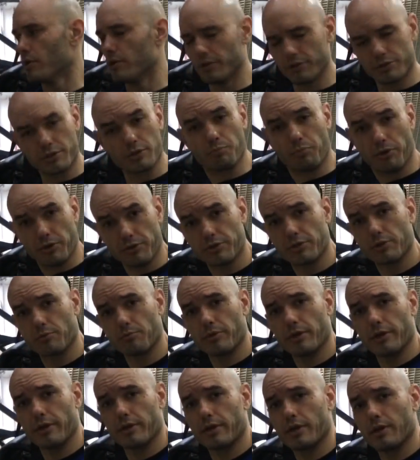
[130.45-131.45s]
It's a punching
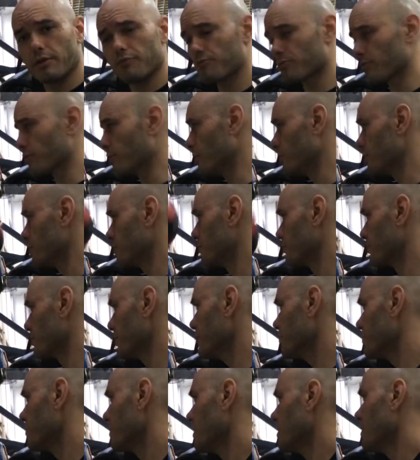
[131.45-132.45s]
bag, after all,
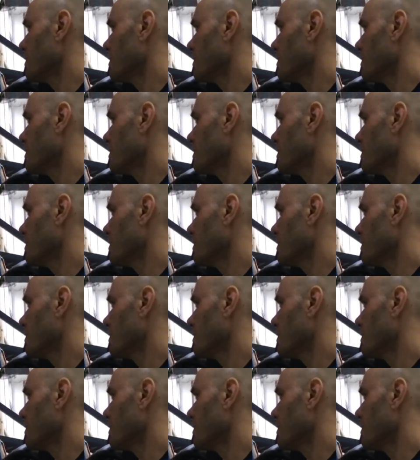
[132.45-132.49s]
right?